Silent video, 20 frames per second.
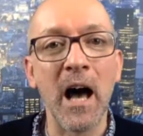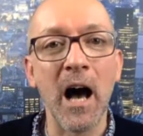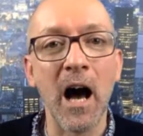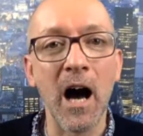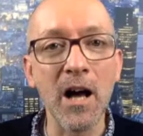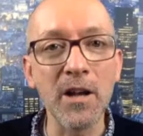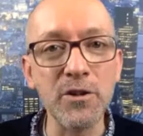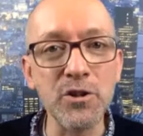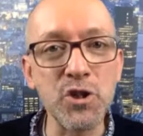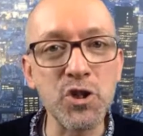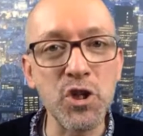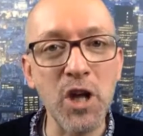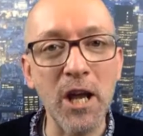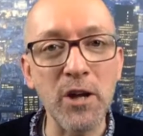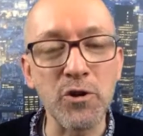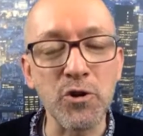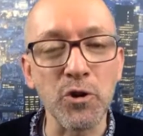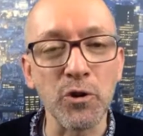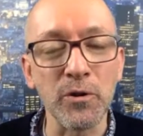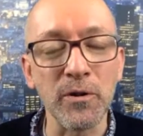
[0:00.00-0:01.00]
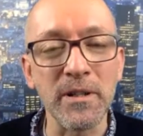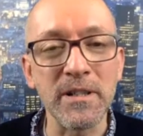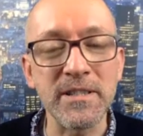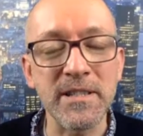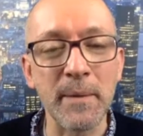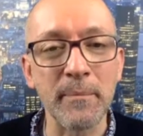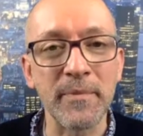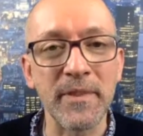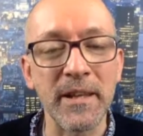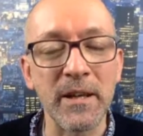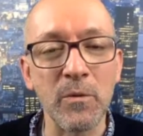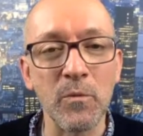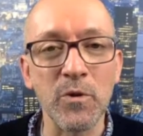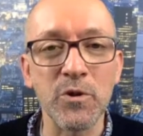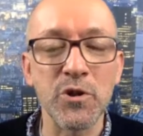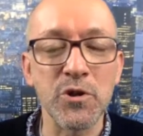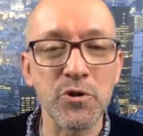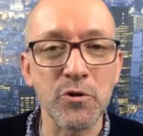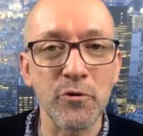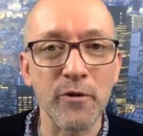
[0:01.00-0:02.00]
unschedule something
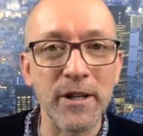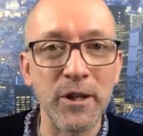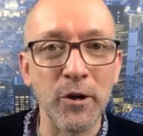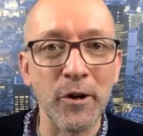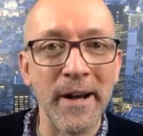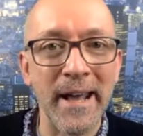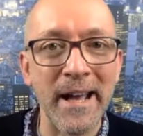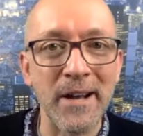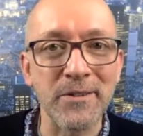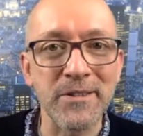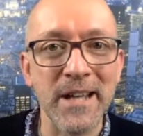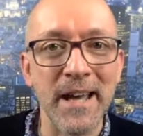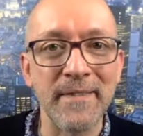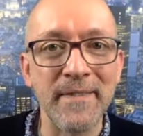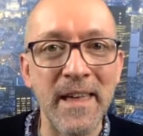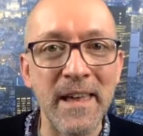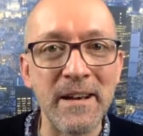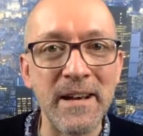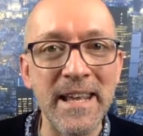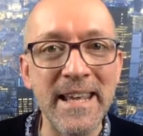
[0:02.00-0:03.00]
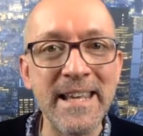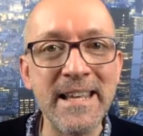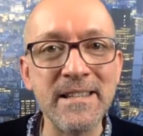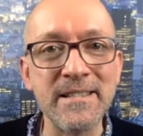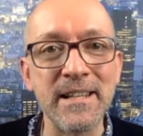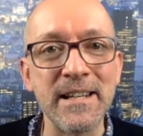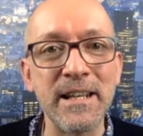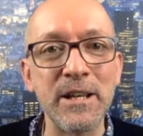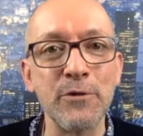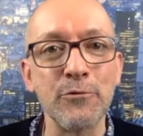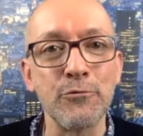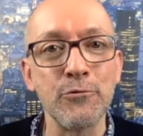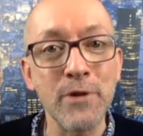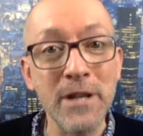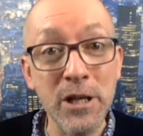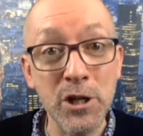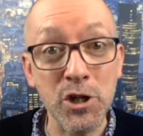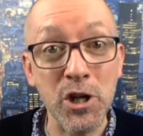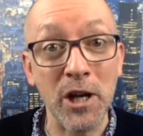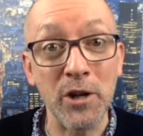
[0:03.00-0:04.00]
which has already gone out and then easily
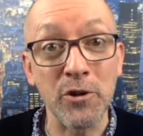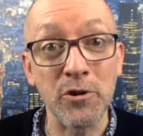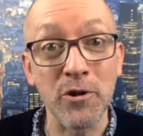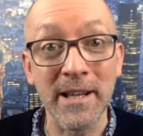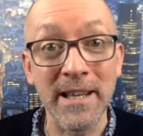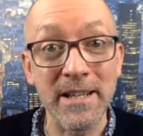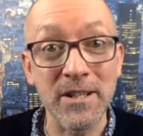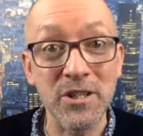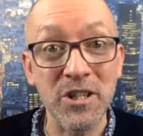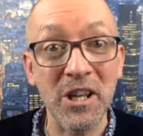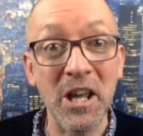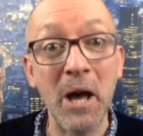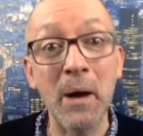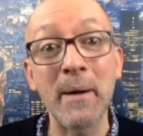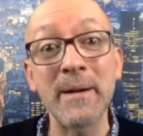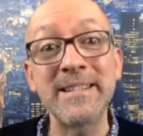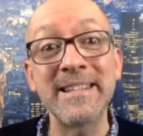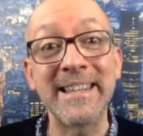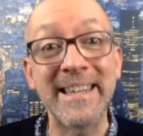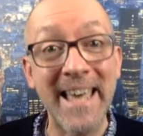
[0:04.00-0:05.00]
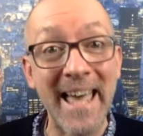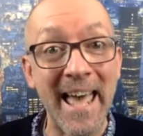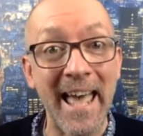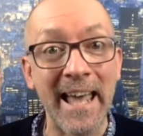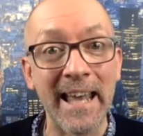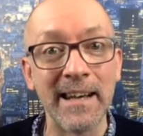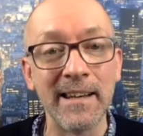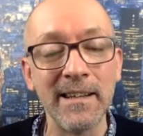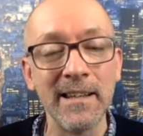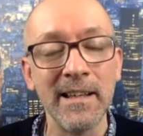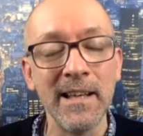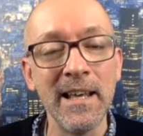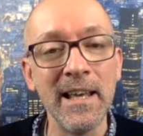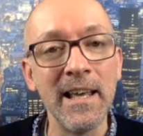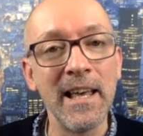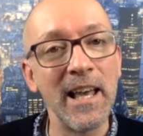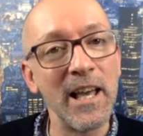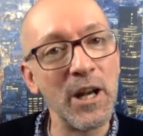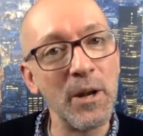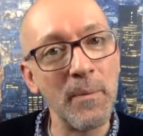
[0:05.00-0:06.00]
reschedule it to go out again
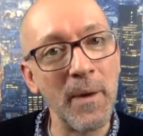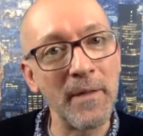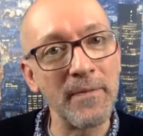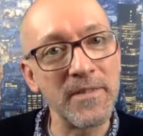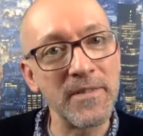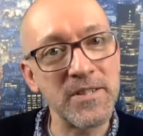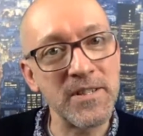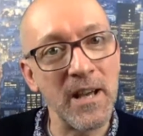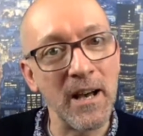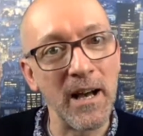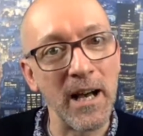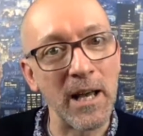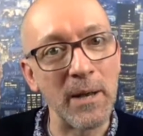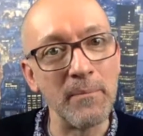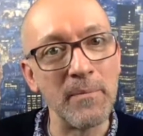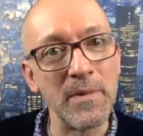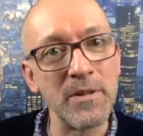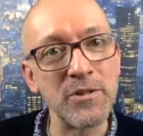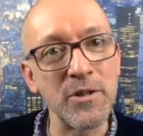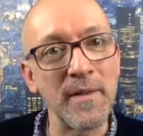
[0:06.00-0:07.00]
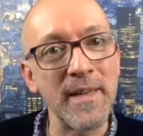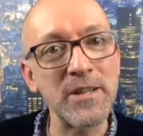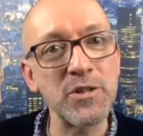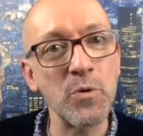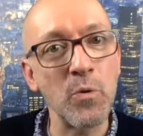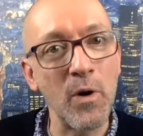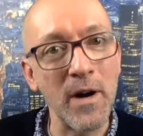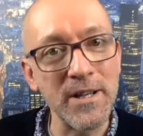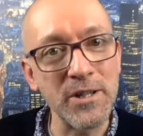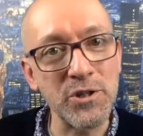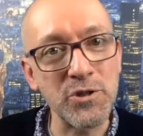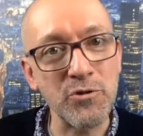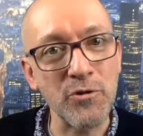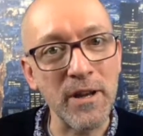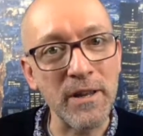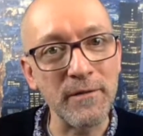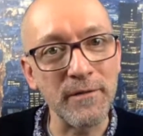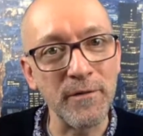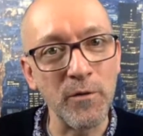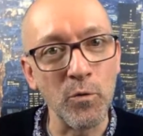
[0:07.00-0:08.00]
in a month's time. So that's quite
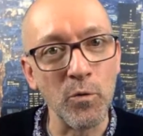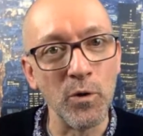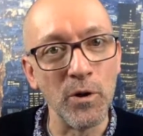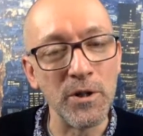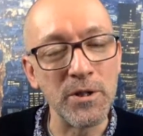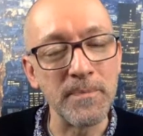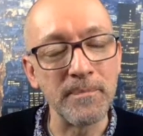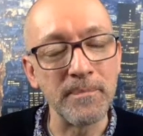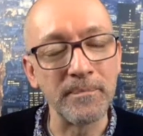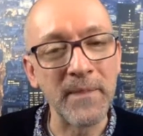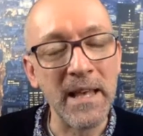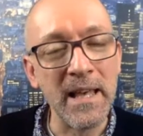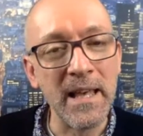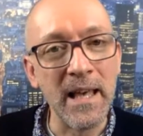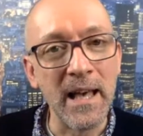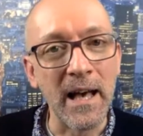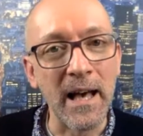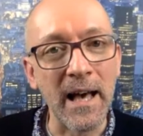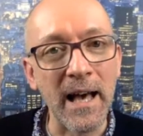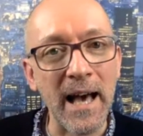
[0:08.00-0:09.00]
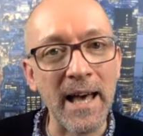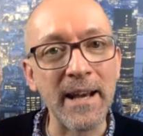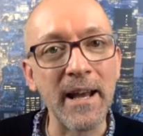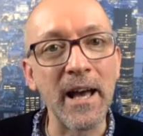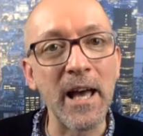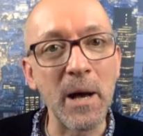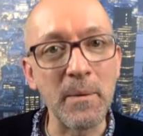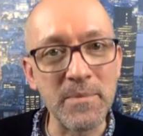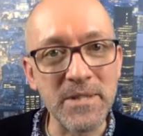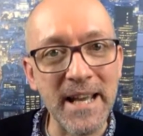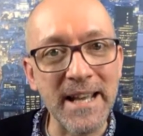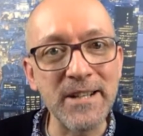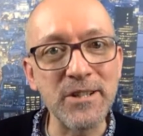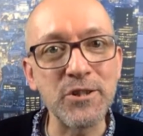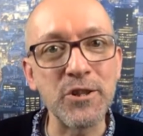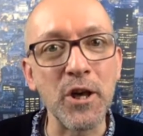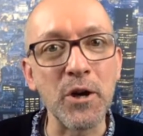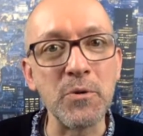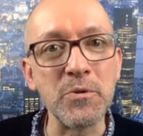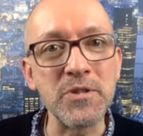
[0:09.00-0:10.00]
straightforward. And I
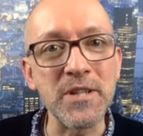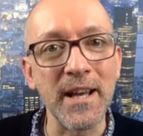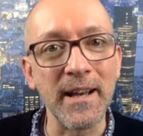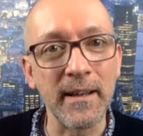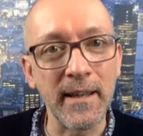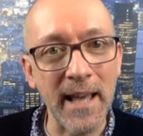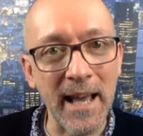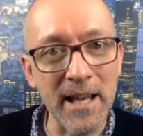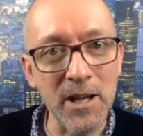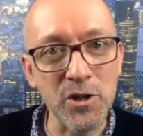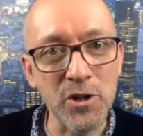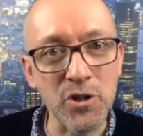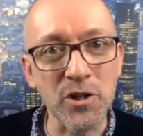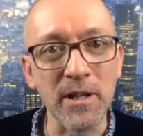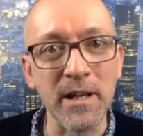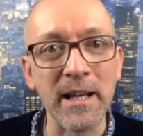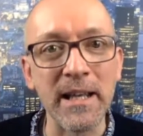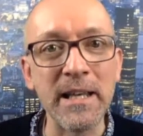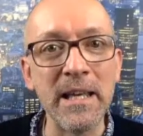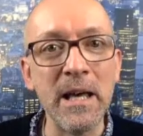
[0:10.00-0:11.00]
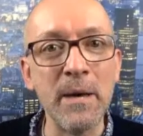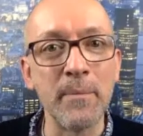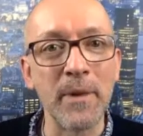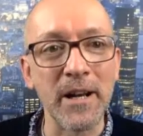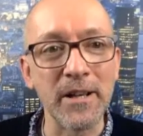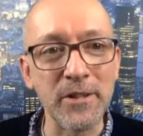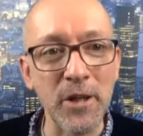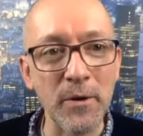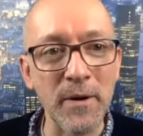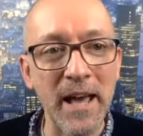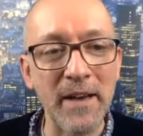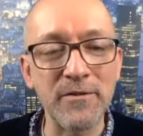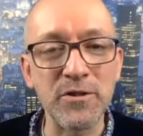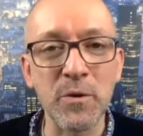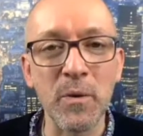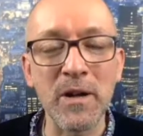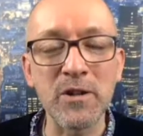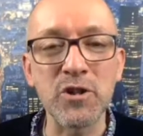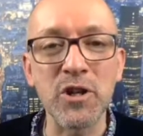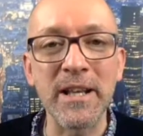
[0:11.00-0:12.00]
update those occasionally, but I don't have
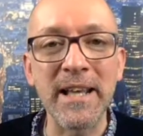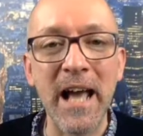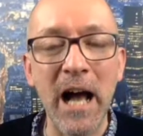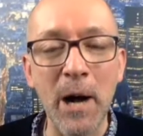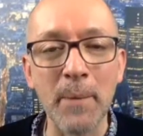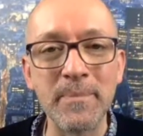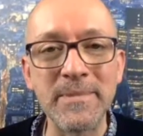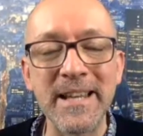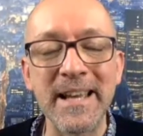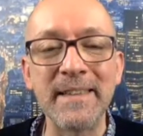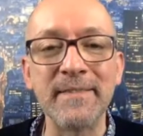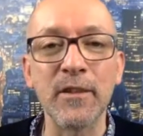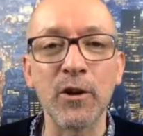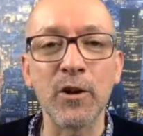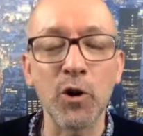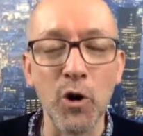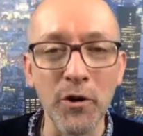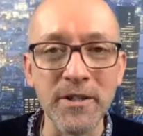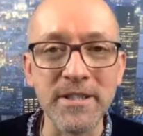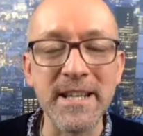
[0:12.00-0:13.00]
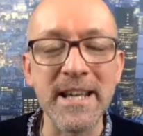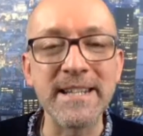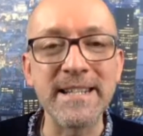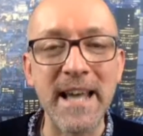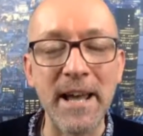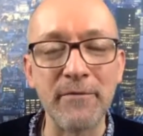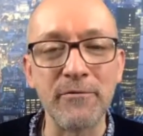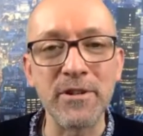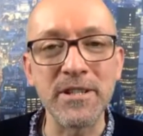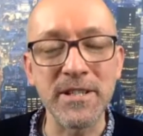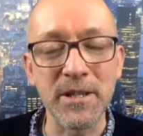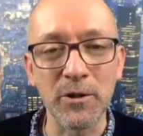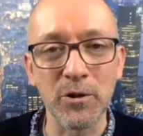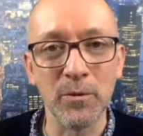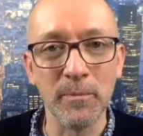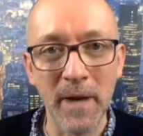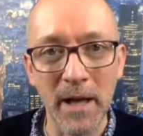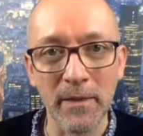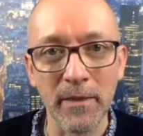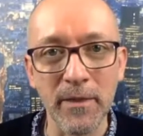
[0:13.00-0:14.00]
to actually update the content every
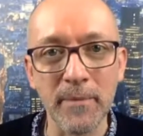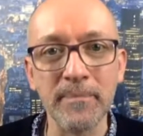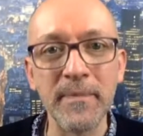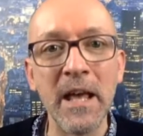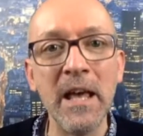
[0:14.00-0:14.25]
single month.